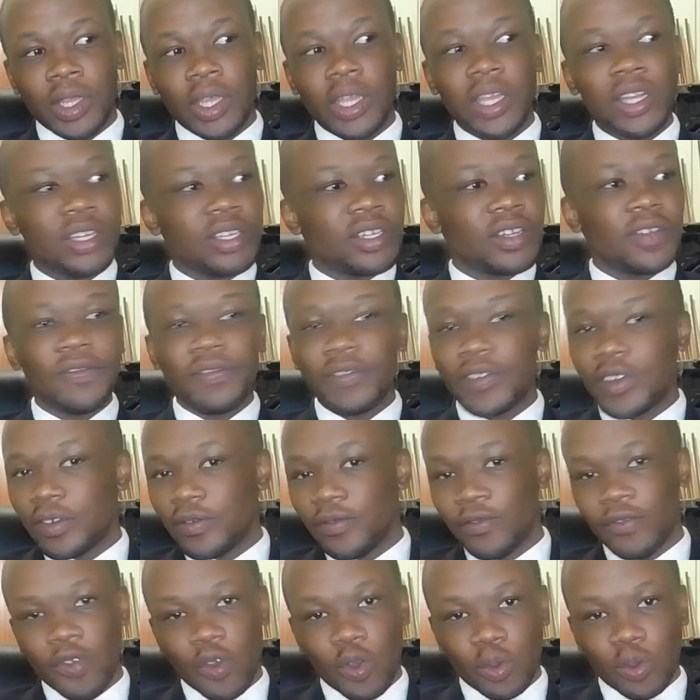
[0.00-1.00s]
in different
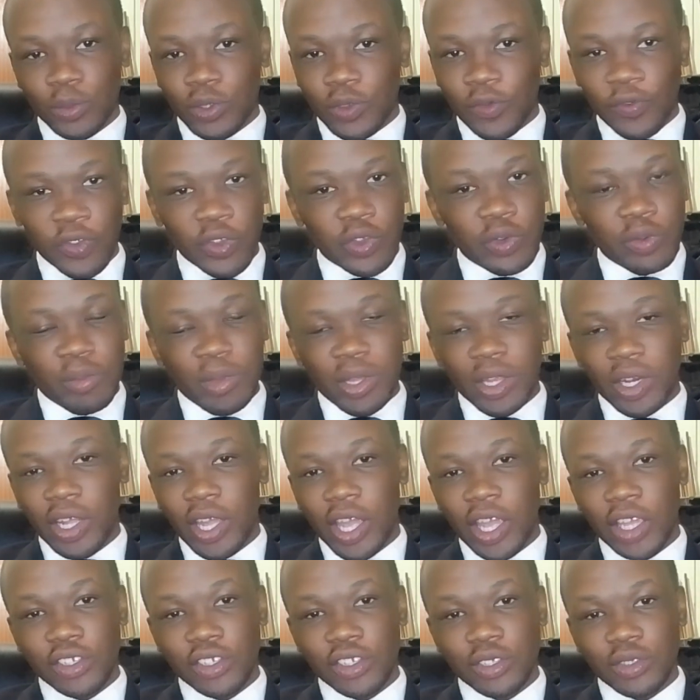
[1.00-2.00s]
forms of
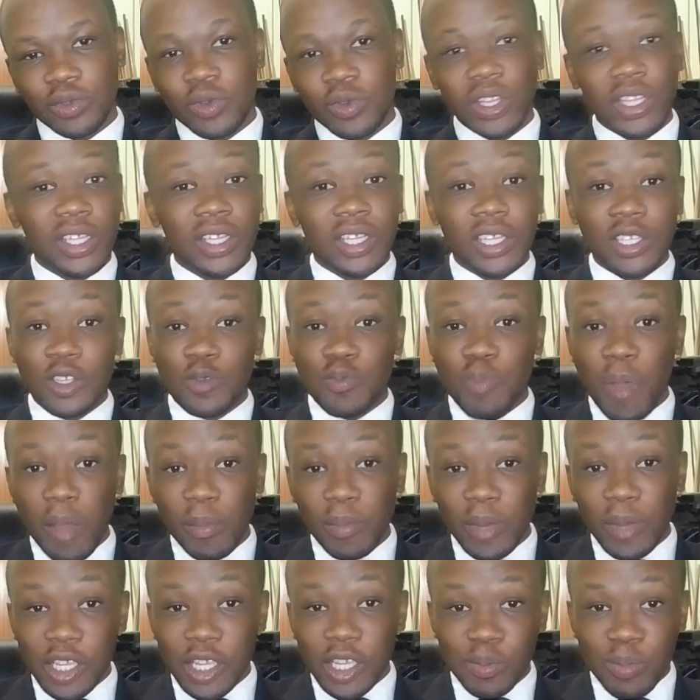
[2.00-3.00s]
communication, whether that's
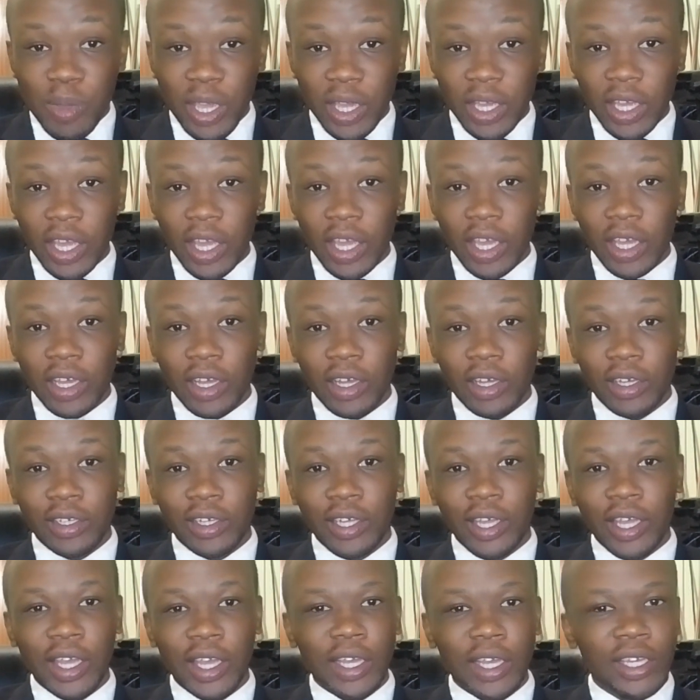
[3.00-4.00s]
public speaking,
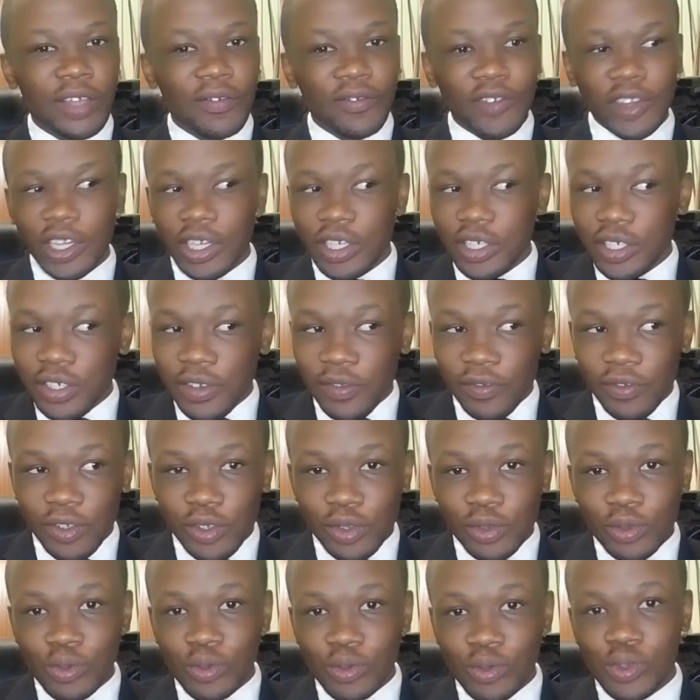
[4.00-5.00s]
giving
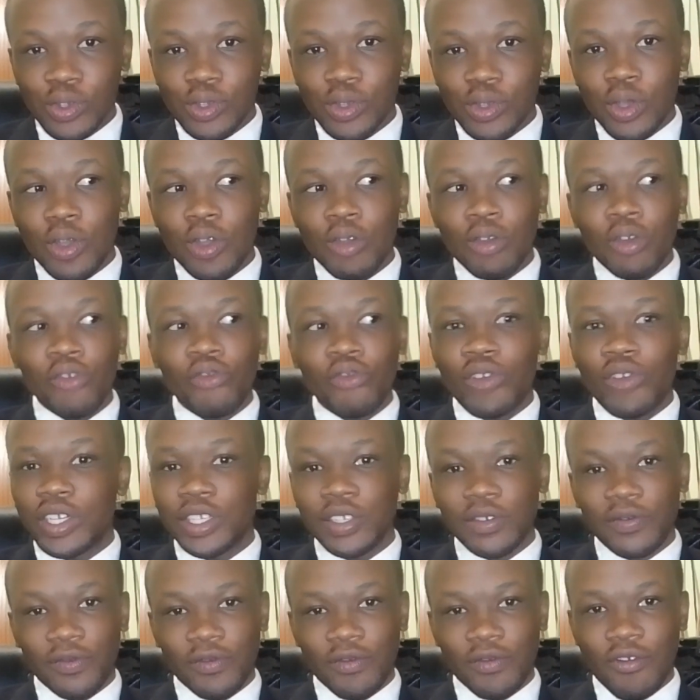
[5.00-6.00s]
interviews, or
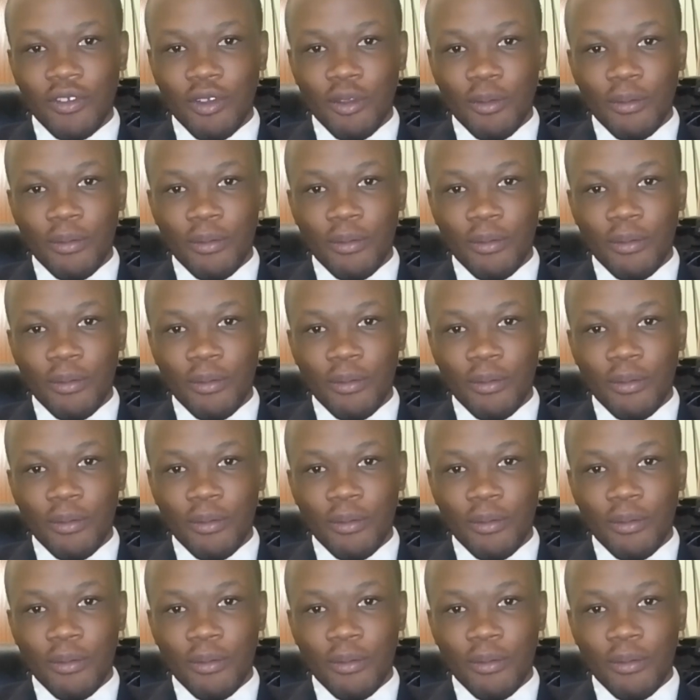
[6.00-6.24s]
written form.